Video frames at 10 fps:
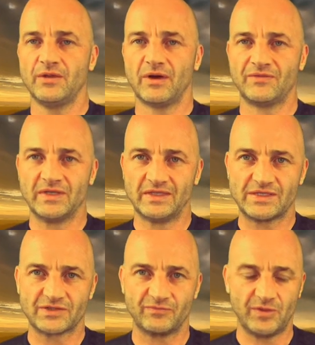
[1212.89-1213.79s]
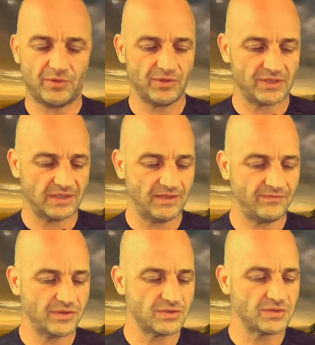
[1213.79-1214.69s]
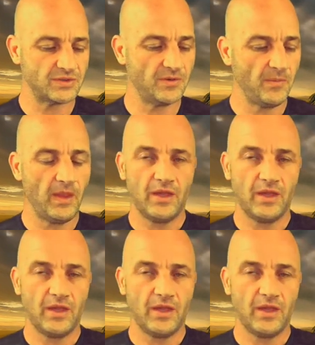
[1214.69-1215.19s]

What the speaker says: you have the list of people you're delivering to,